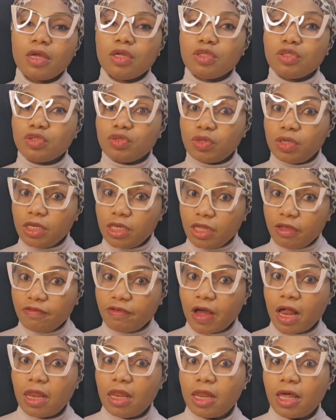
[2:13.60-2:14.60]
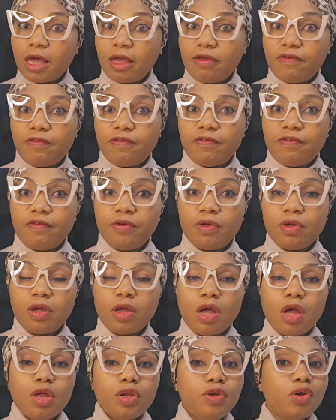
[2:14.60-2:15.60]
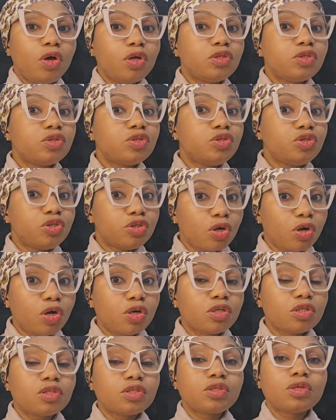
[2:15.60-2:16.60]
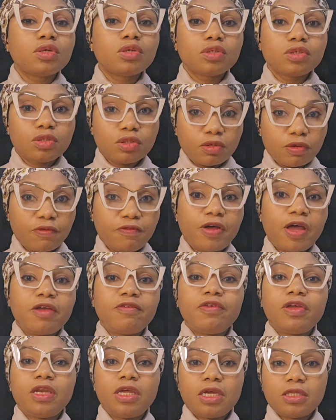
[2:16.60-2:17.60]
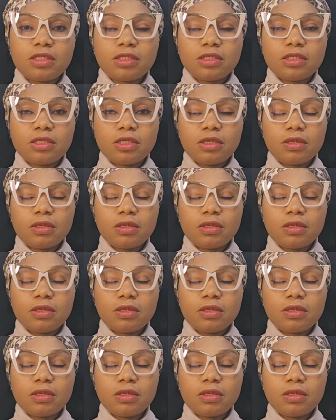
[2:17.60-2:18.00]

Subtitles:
to live her life, not just surviving it.